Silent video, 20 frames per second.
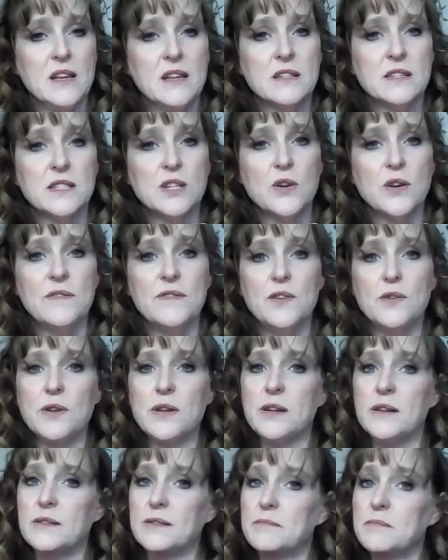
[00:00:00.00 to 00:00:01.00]
So if you
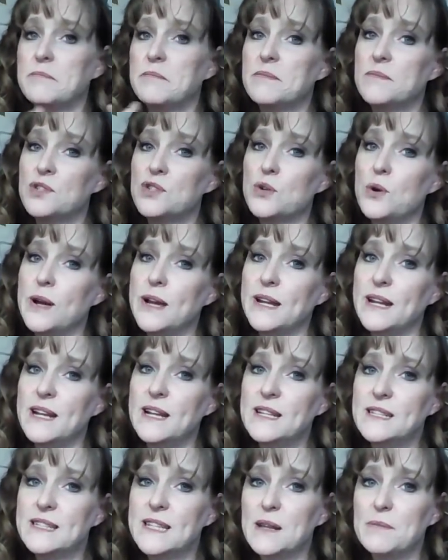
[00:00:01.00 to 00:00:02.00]
can join
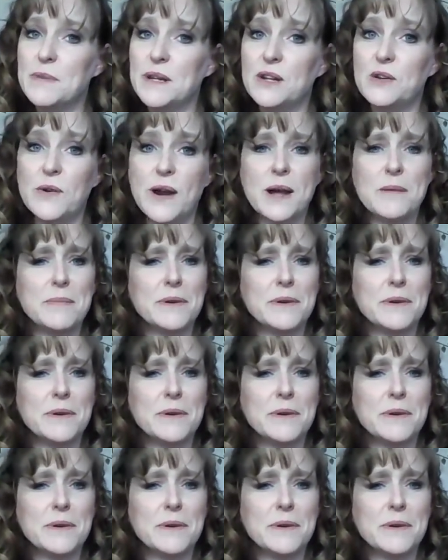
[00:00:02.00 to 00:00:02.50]
us, that'd be great.